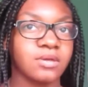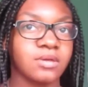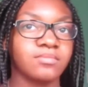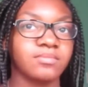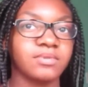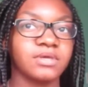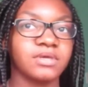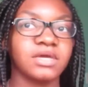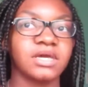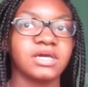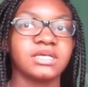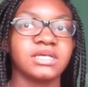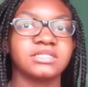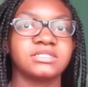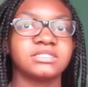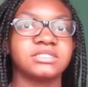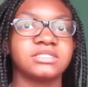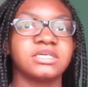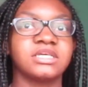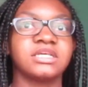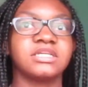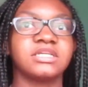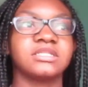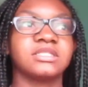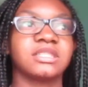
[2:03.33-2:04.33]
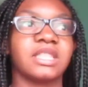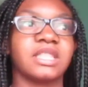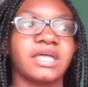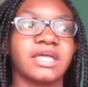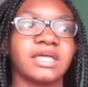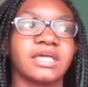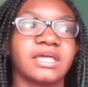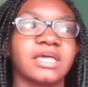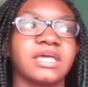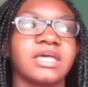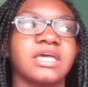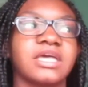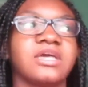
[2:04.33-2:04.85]
because then
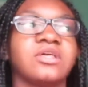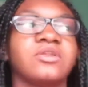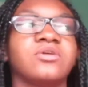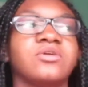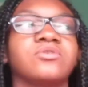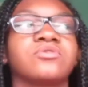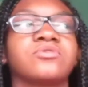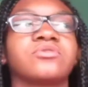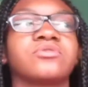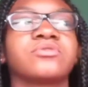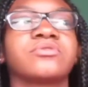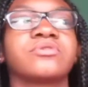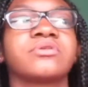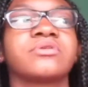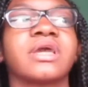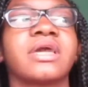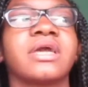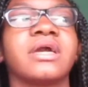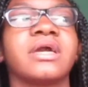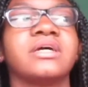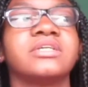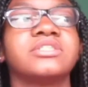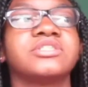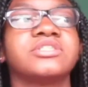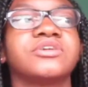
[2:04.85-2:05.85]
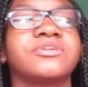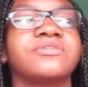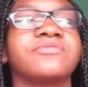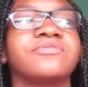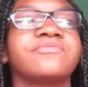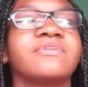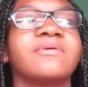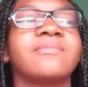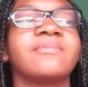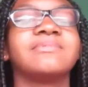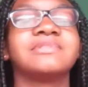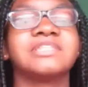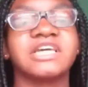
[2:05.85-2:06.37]
like it'll create a sort of
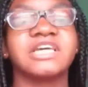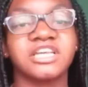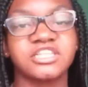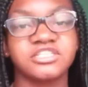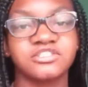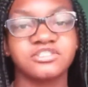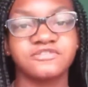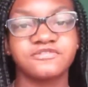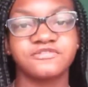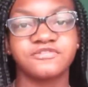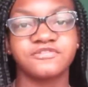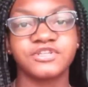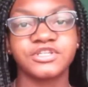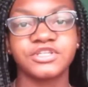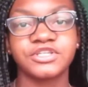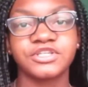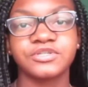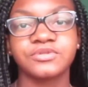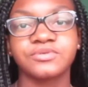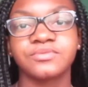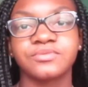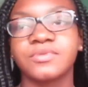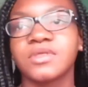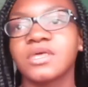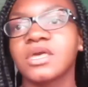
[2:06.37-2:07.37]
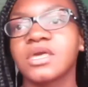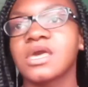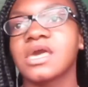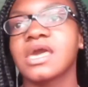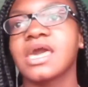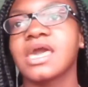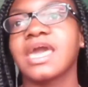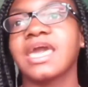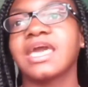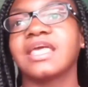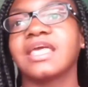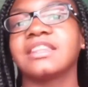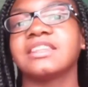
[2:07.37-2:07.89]
reputation for you,
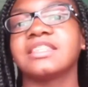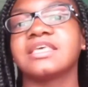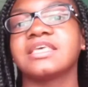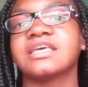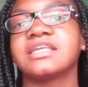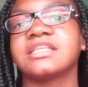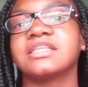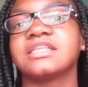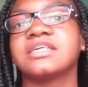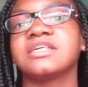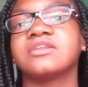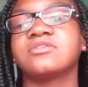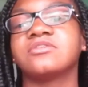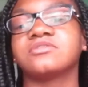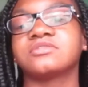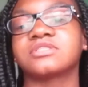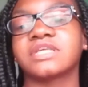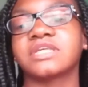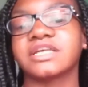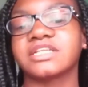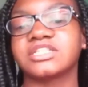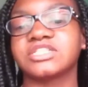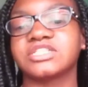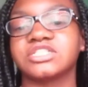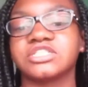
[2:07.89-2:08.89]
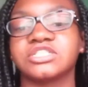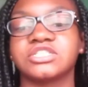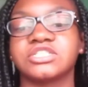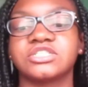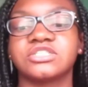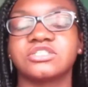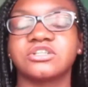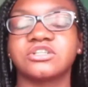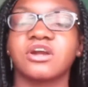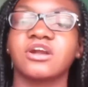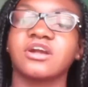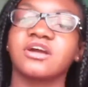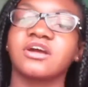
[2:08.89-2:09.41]
and then it'll like just
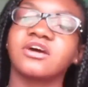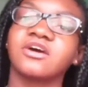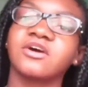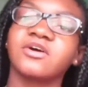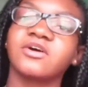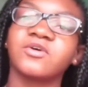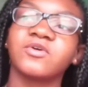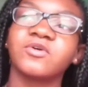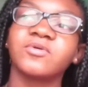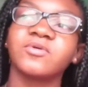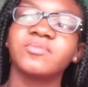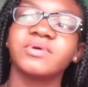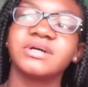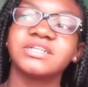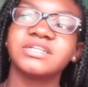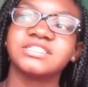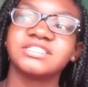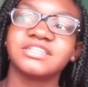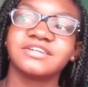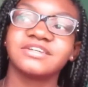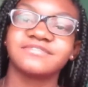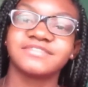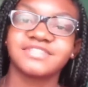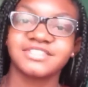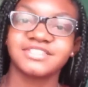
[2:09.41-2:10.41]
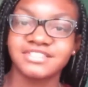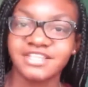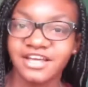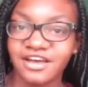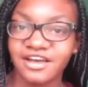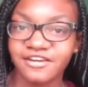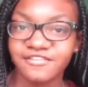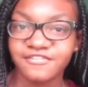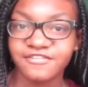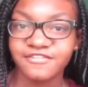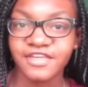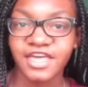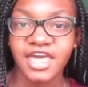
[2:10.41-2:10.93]
start a whole bunch of
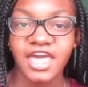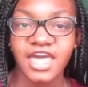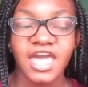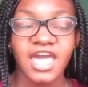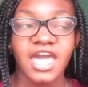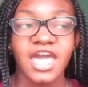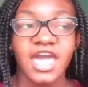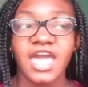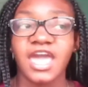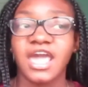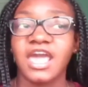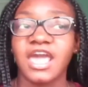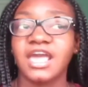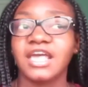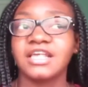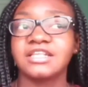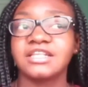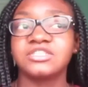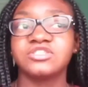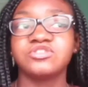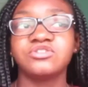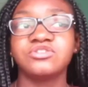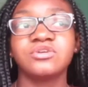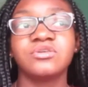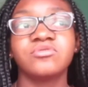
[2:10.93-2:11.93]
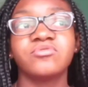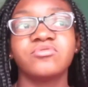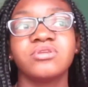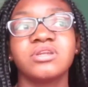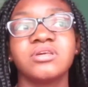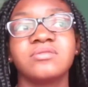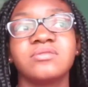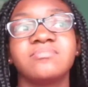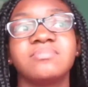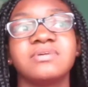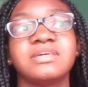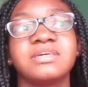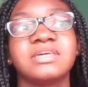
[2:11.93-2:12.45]
stuff, and you don't want
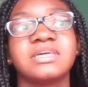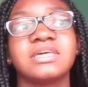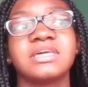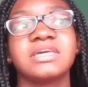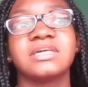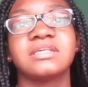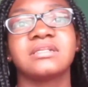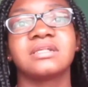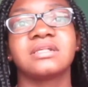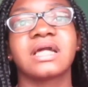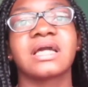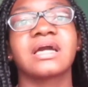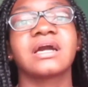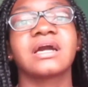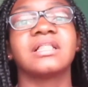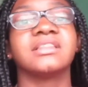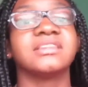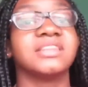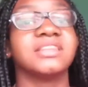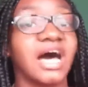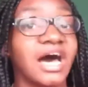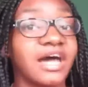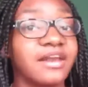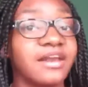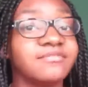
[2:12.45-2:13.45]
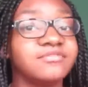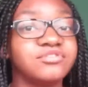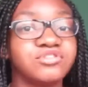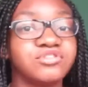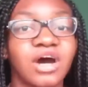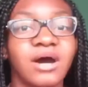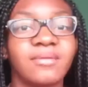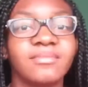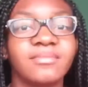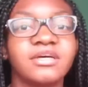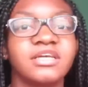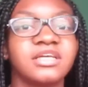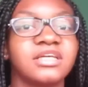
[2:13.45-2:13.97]
to be in like a lot of
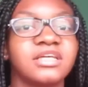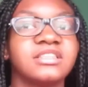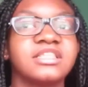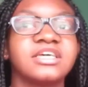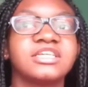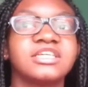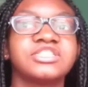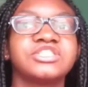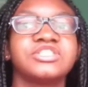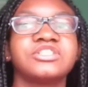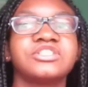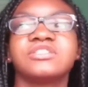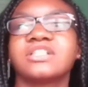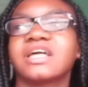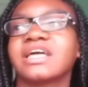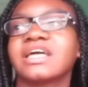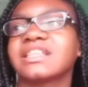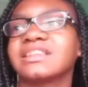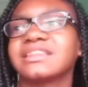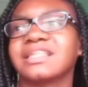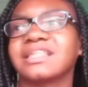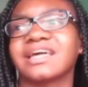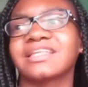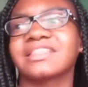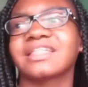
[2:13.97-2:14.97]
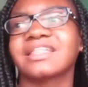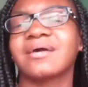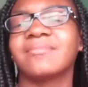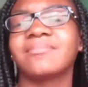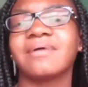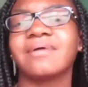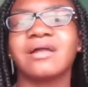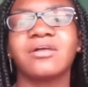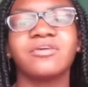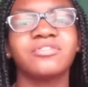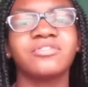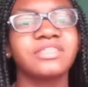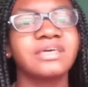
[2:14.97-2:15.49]
drama unless you're like that. But
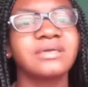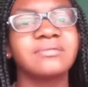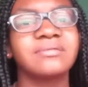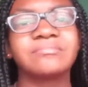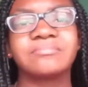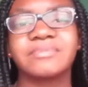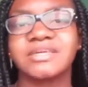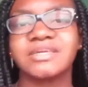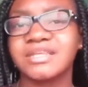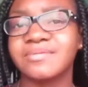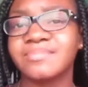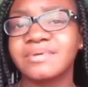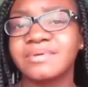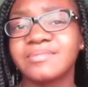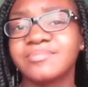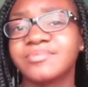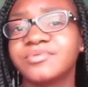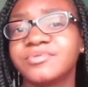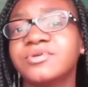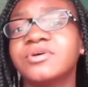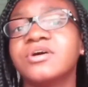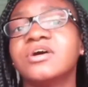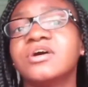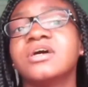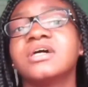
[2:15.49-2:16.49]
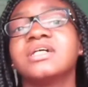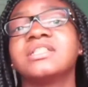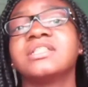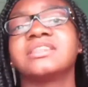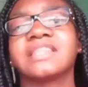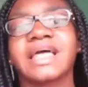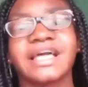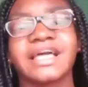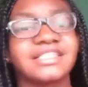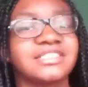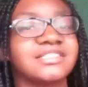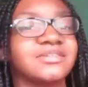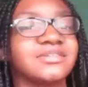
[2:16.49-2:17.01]
I don't think many people
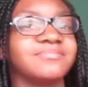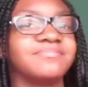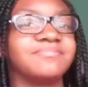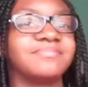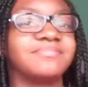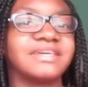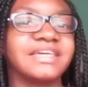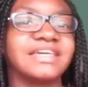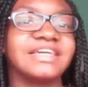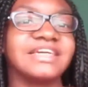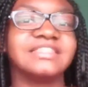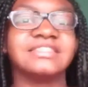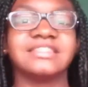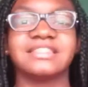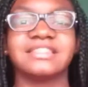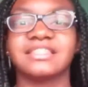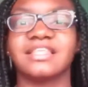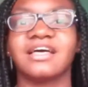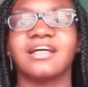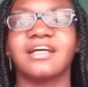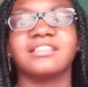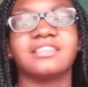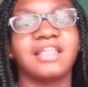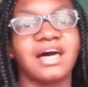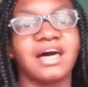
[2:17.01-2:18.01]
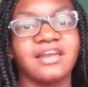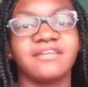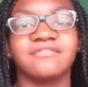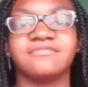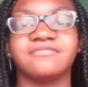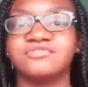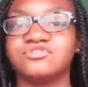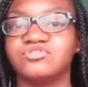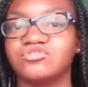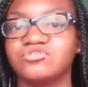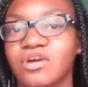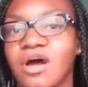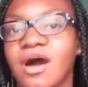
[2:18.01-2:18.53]
like to be in a lot
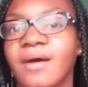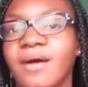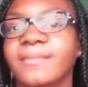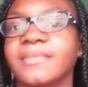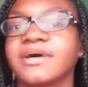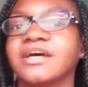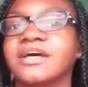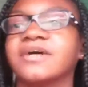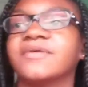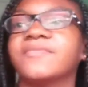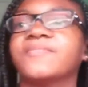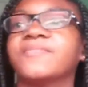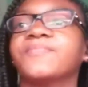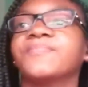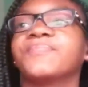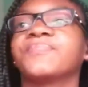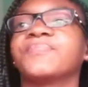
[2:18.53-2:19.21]
of drama.